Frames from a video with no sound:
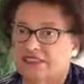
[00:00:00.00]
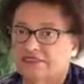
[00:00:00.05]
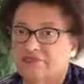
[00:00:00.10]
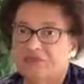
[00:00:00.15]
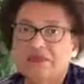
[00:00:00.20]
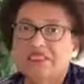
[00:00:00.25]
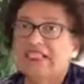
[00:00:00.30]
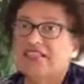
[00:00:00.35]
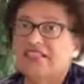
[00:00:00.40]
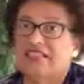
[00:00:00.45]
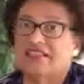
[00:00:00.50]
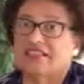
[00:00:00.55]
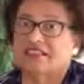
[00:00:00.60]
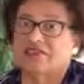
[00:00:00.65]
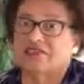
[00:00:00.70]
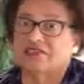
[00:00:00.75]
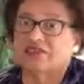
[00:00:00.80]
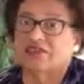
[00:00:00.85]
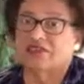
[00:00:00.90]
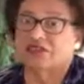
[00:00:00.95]
many
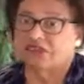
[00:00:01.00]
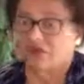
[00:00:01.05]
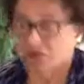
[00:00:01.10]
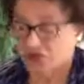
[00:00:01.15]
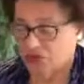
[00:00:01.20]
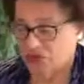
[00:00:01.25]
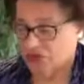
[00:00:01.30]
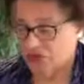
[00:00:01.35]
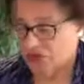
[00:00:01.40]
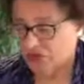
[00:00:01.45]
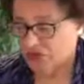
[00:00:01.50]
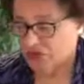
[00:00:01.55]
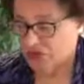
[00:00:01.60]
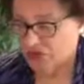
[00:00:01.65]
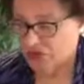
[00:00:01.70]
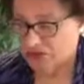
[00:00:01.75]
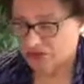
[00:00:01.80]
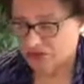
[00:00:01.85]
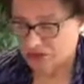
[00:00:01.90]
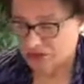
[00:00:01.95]
of our old
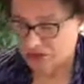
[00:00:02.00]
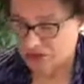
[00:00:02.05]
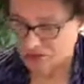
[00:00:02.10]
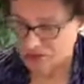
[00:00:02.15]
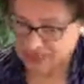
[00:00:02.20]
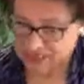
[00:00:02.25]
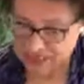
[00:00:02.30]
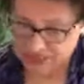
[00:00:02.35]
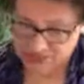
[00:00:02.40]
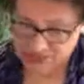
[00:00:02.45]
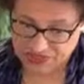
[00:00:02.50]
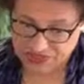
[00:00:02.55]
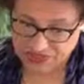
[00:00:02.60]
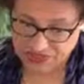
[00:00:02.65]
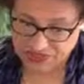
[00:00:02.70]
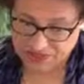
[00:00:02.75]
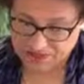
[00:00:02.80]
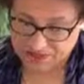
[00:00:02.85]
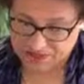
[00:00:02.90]
beliefs.